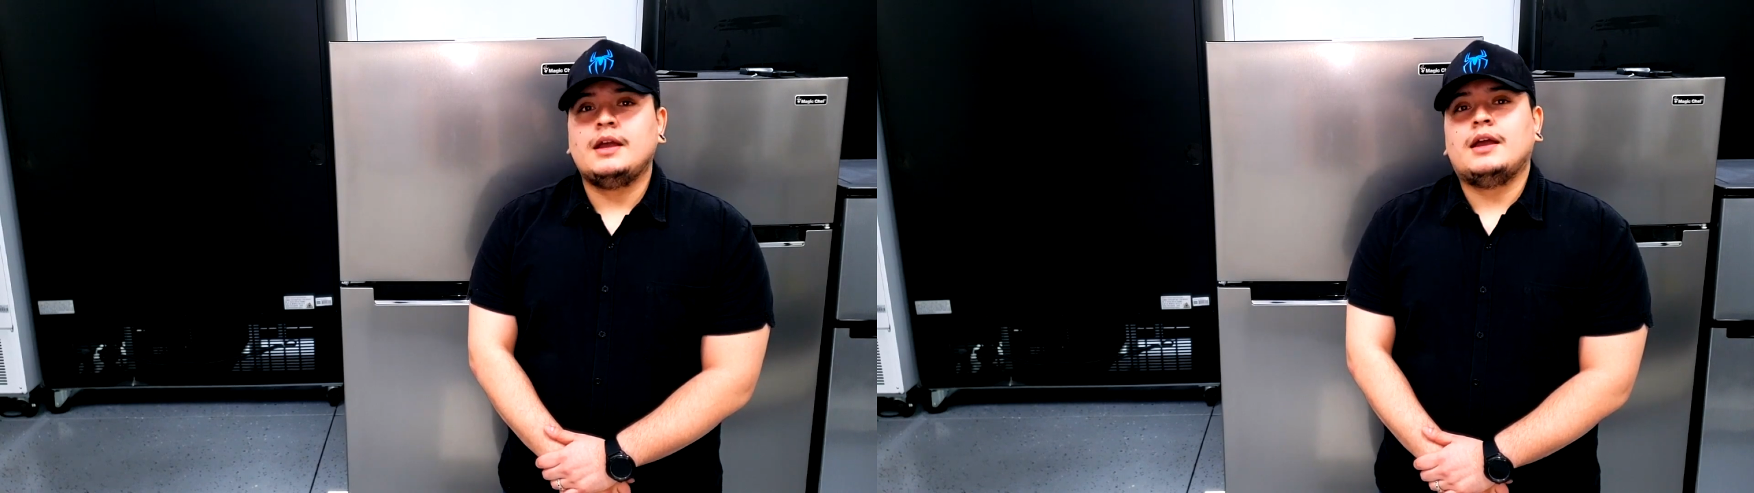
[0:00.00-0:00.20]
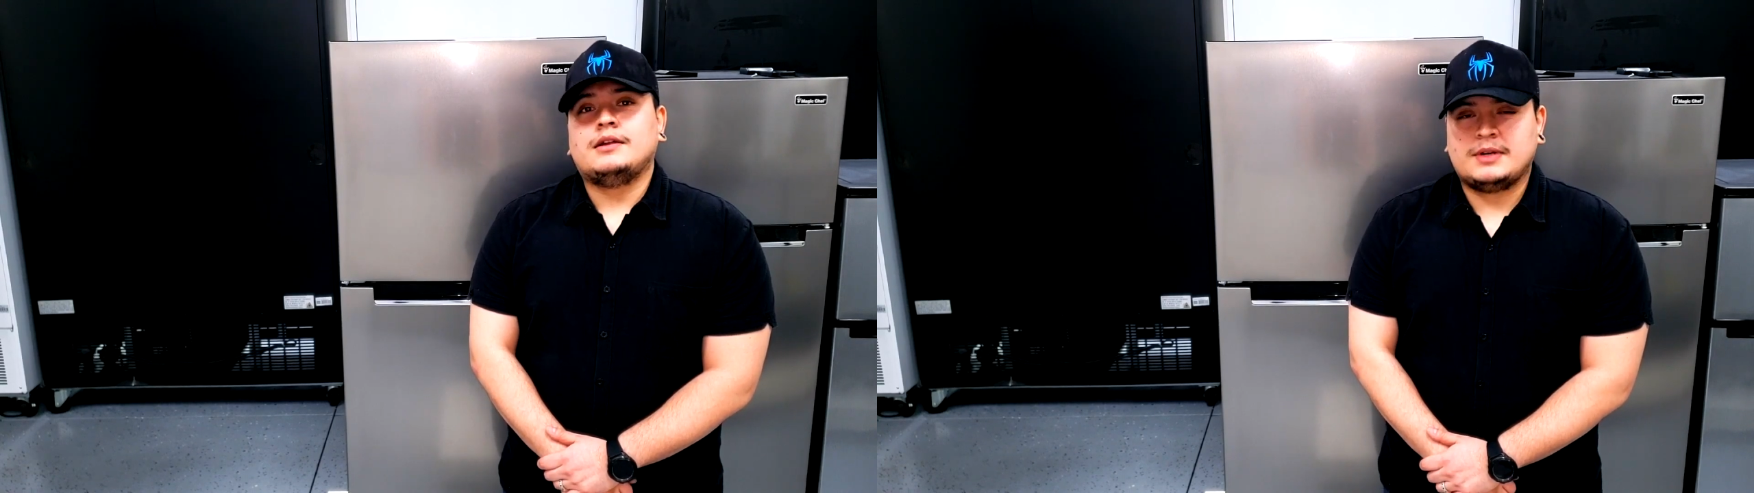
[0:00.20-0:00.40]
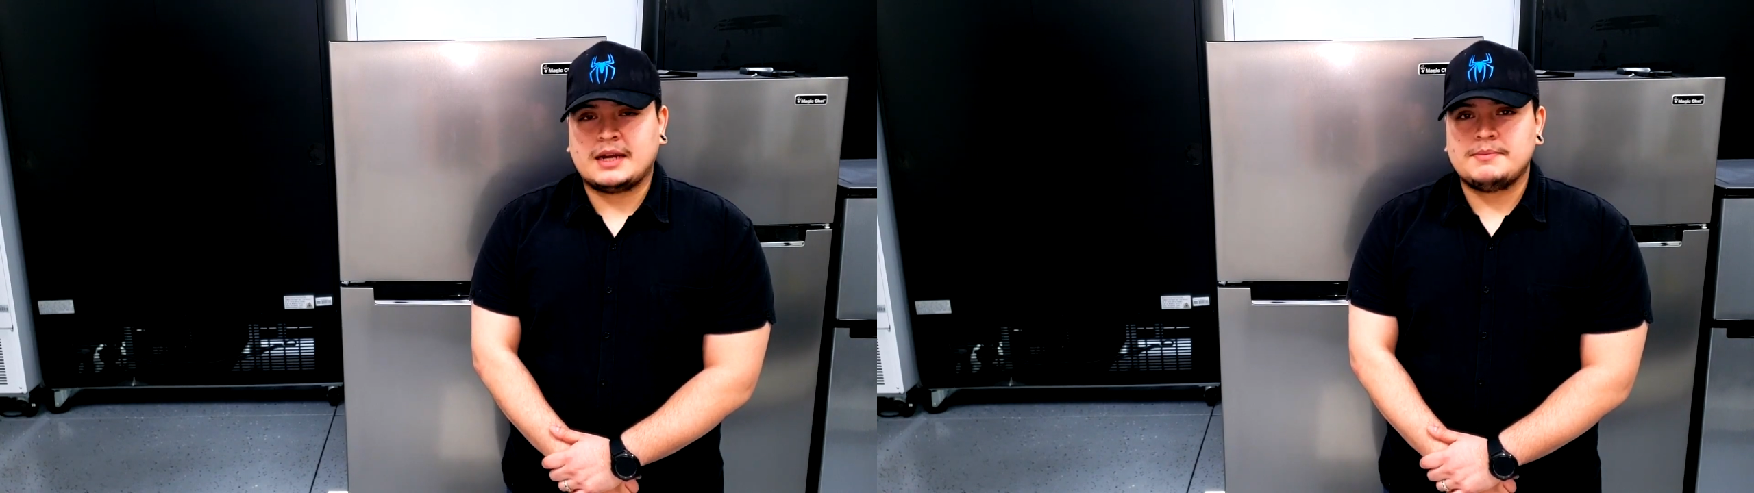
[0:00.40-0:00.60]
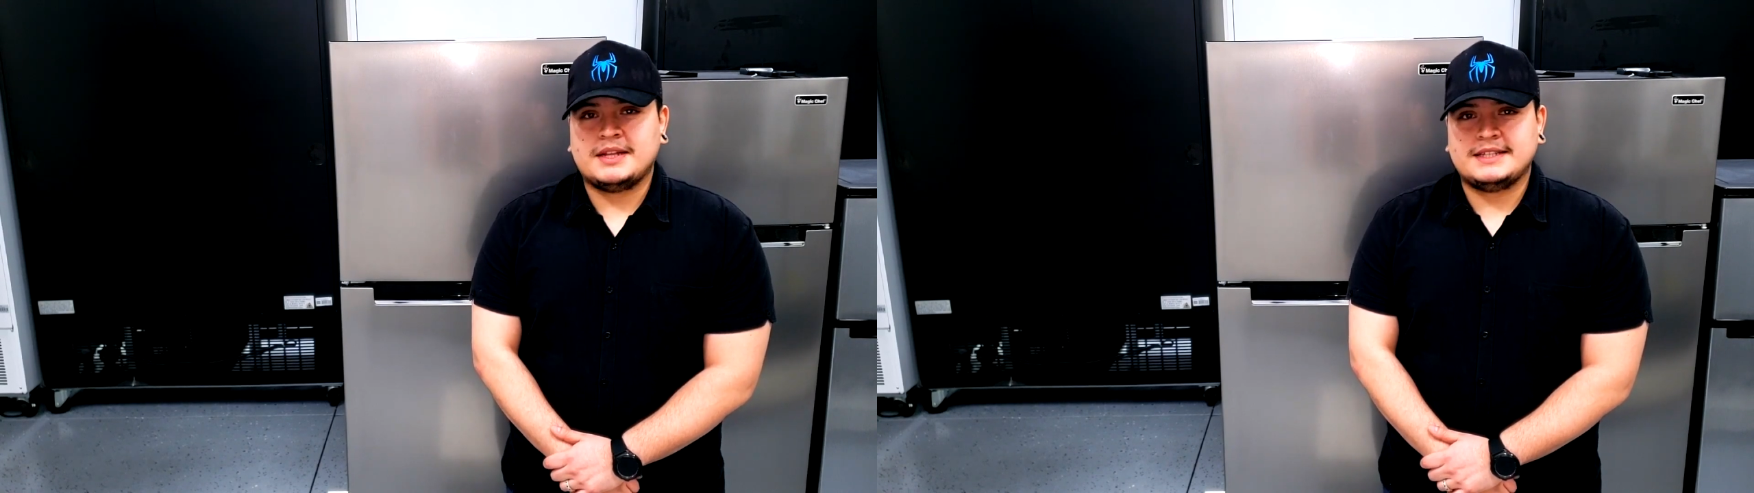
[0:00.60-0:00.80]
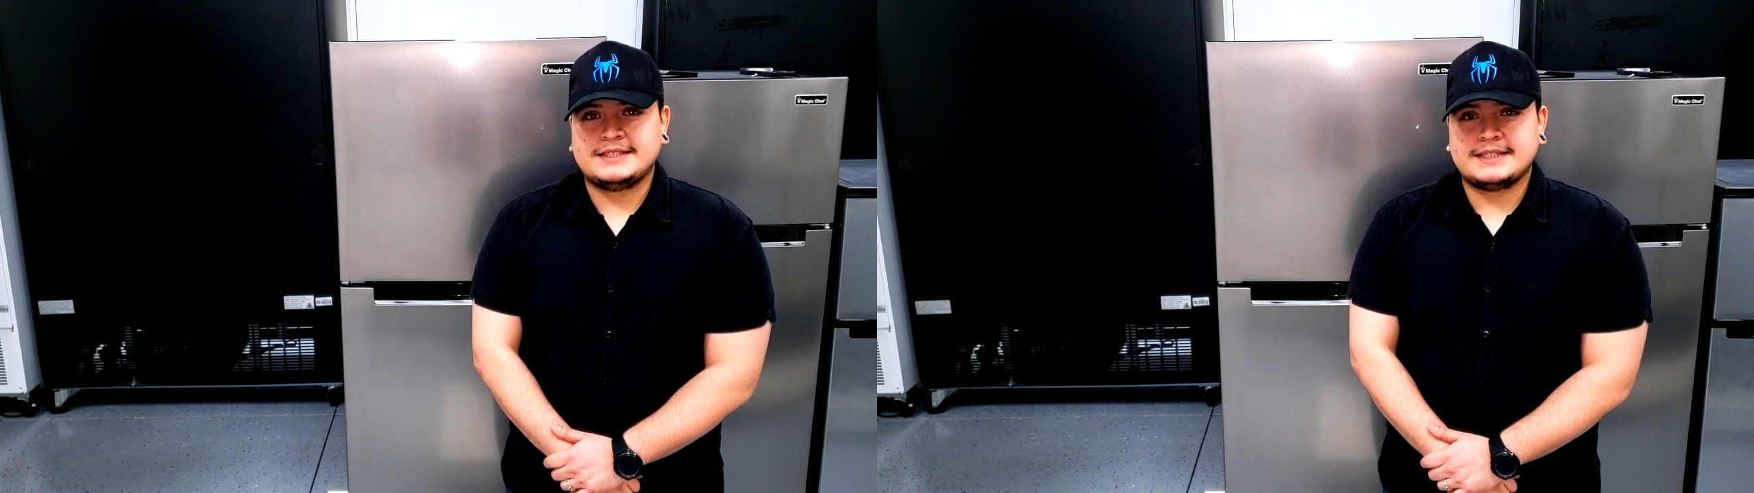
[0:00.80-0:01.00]
and
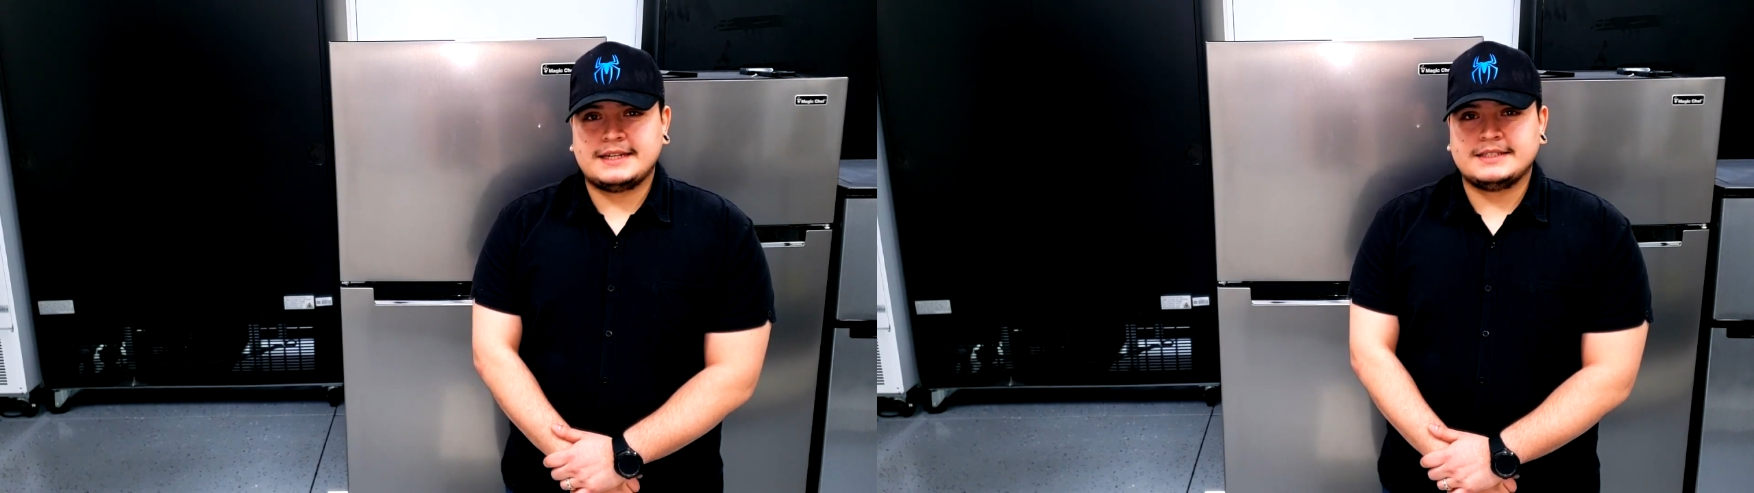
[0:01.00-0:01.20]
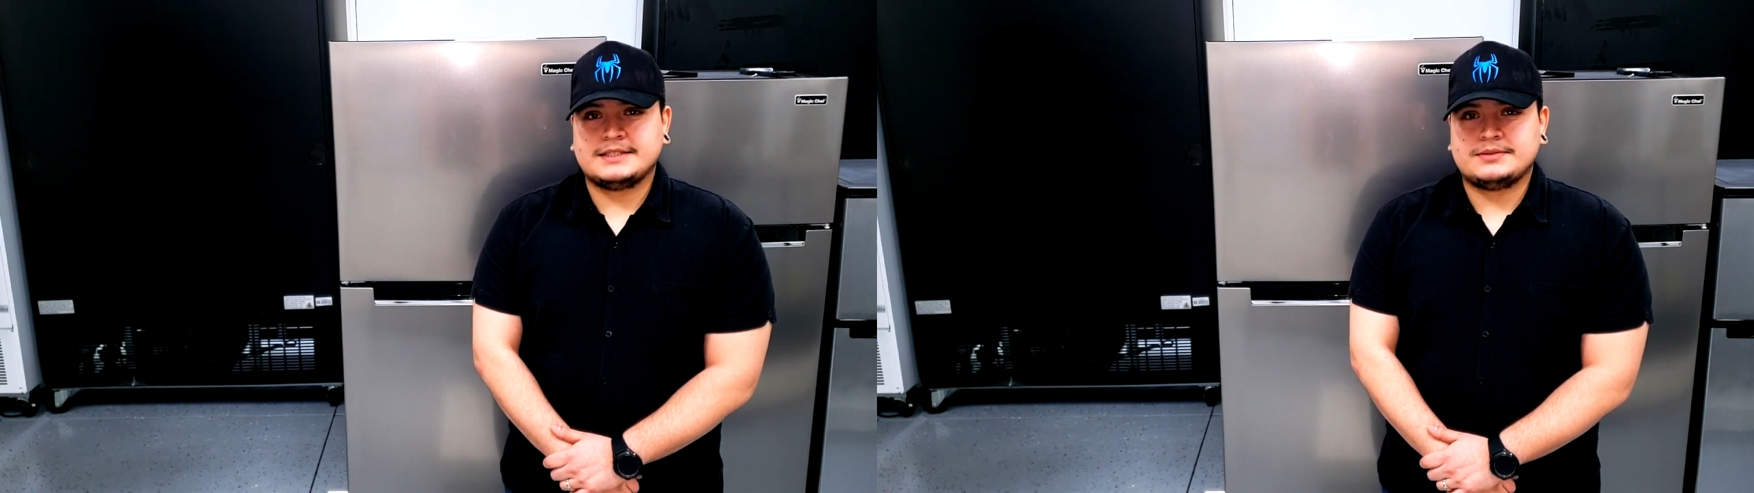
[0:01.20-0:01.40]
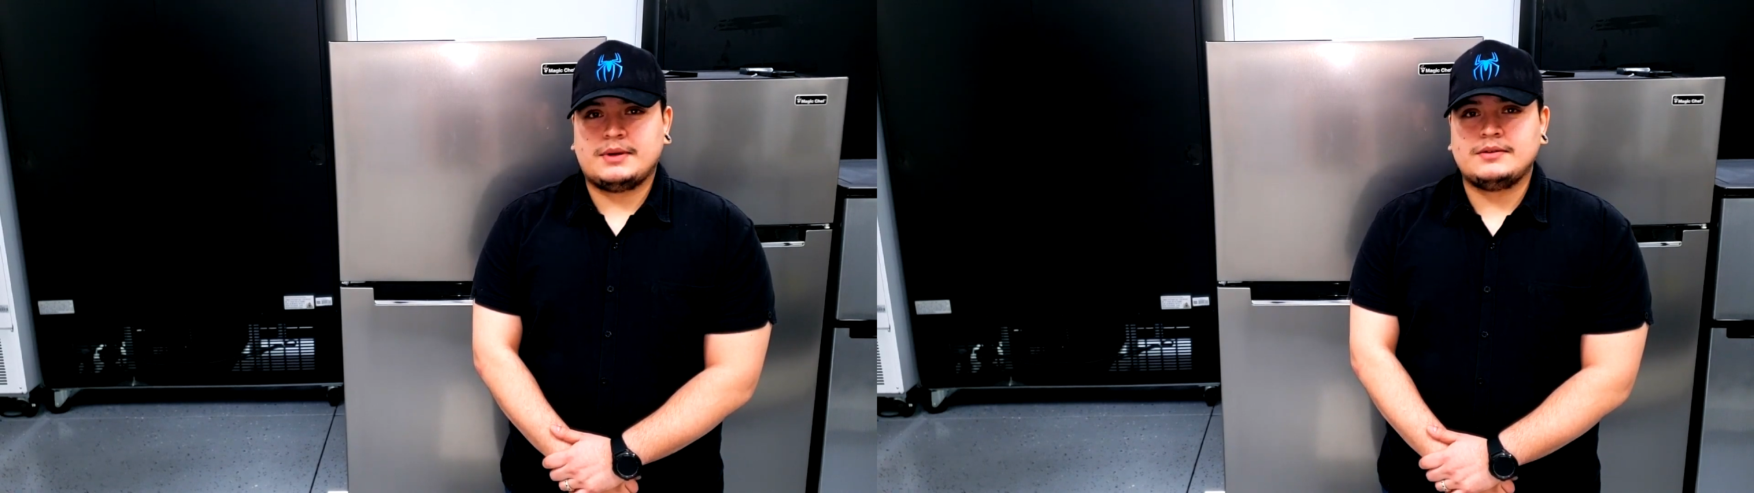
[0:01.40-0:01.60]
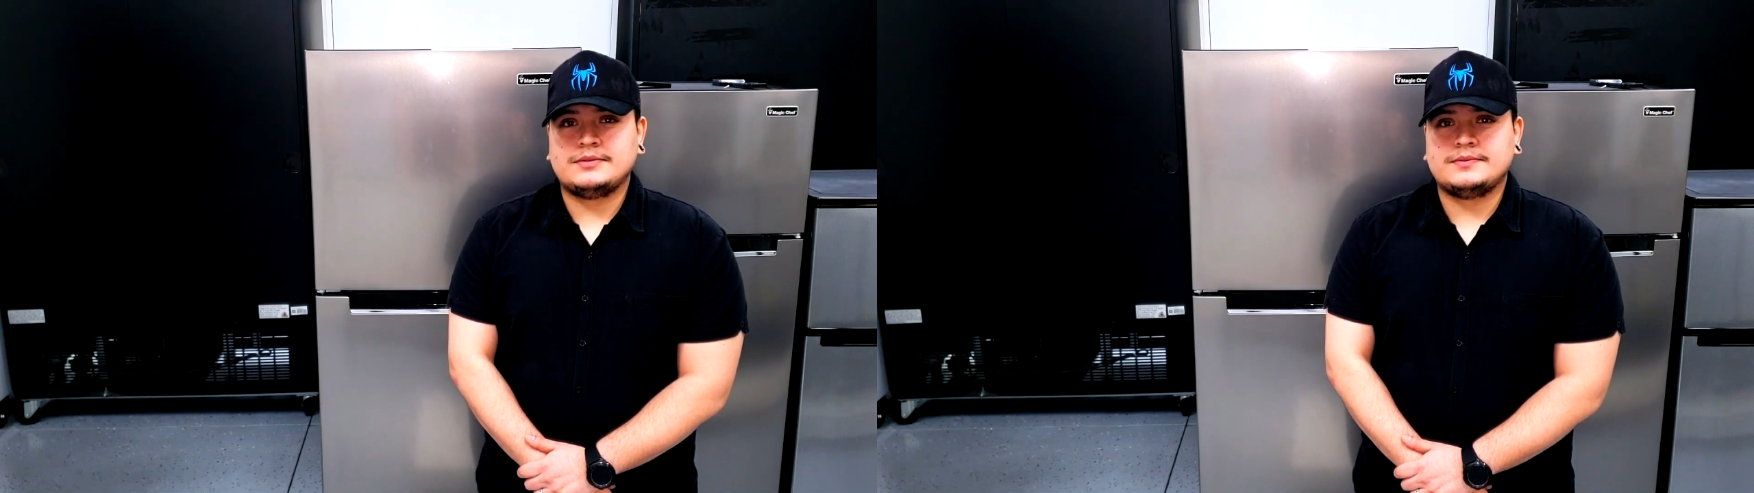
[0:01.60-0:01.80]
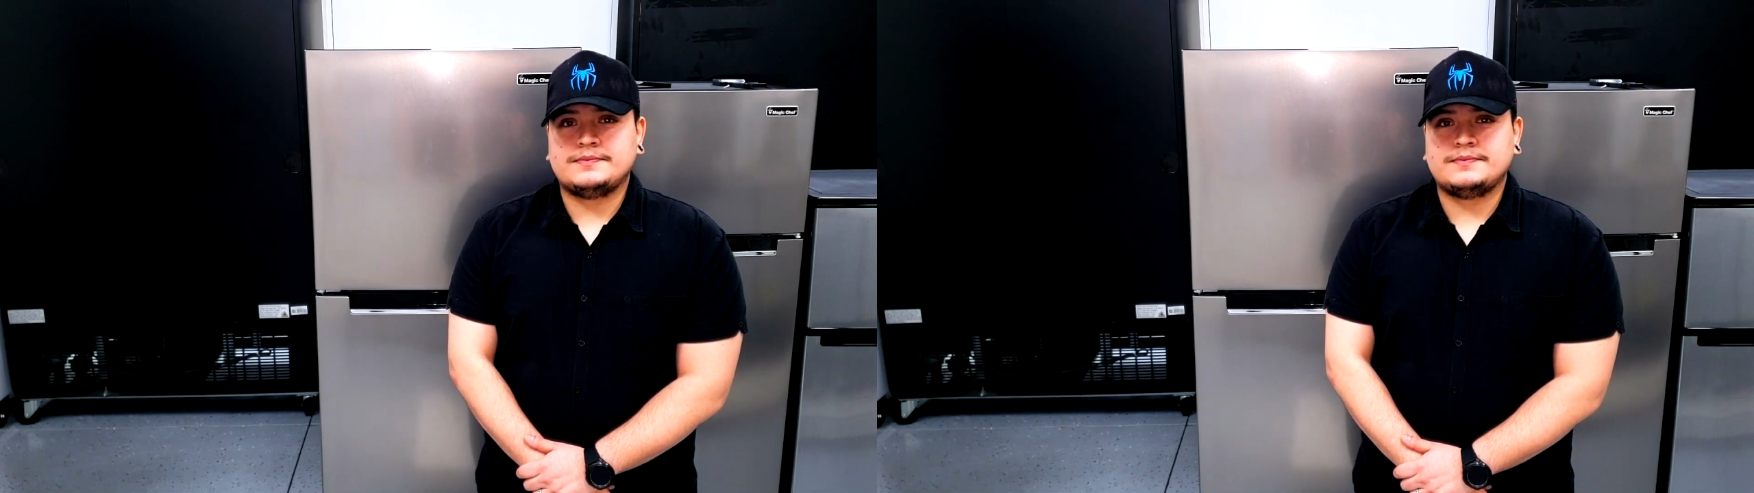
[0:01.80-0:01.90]
recommended settings as well,